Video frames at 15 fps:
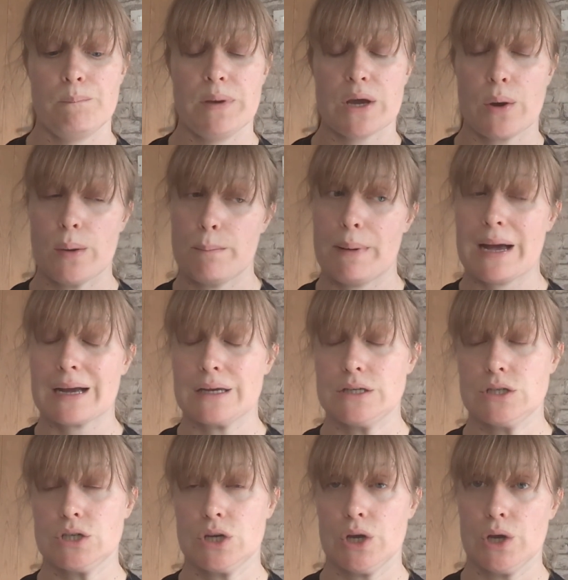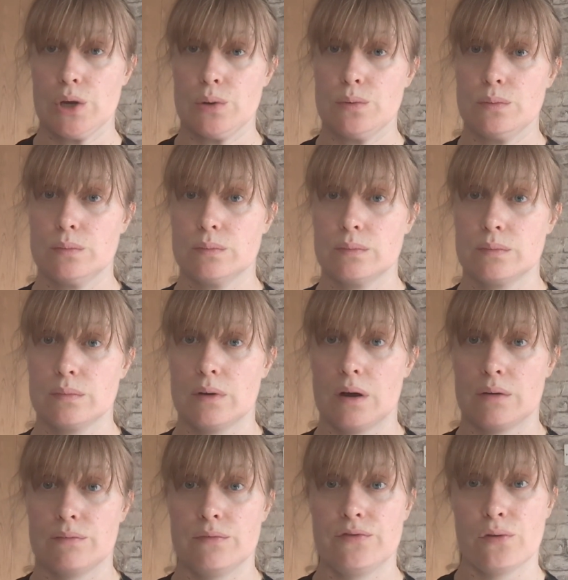be going back into
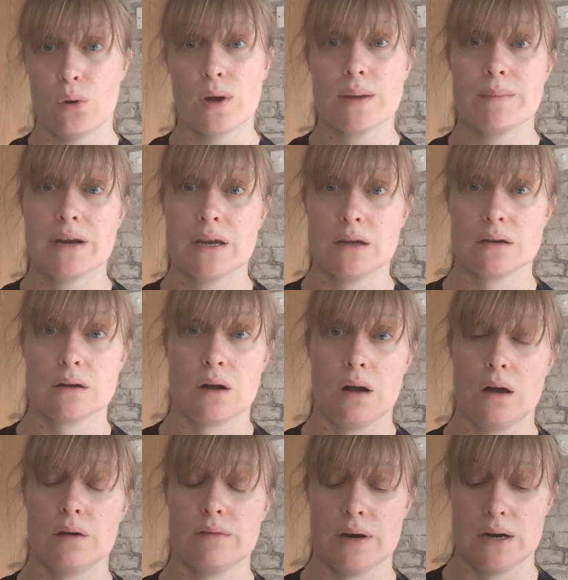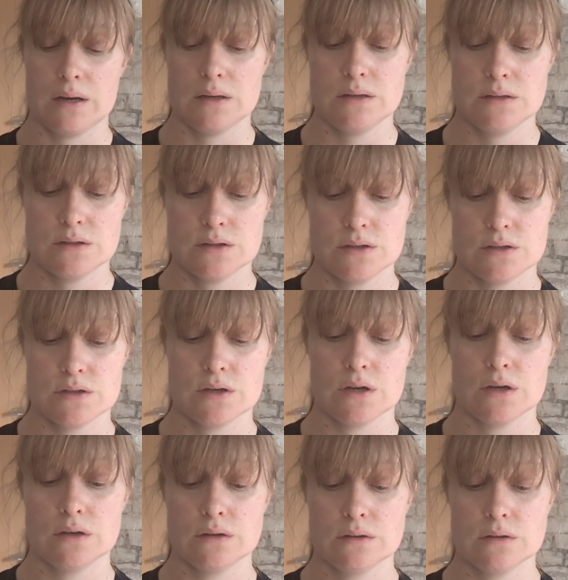on 40-minute car rides
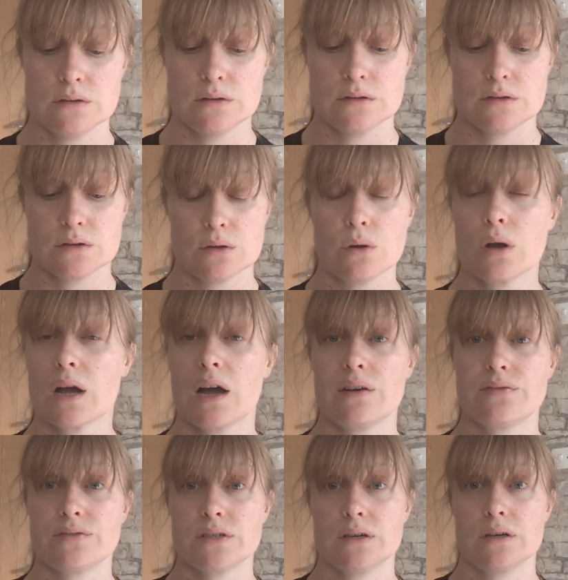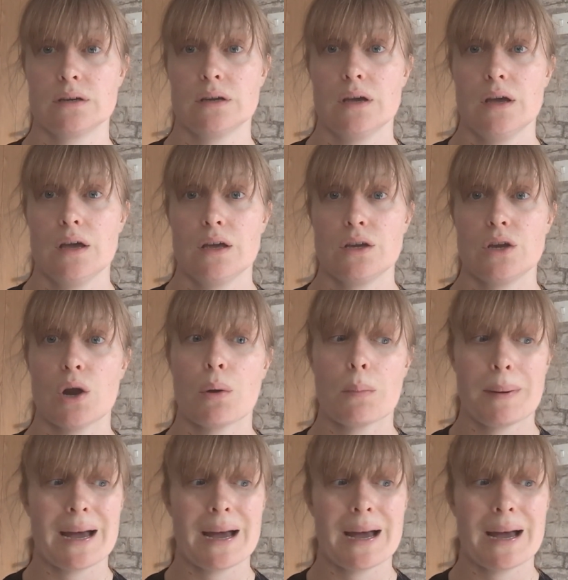to look after, a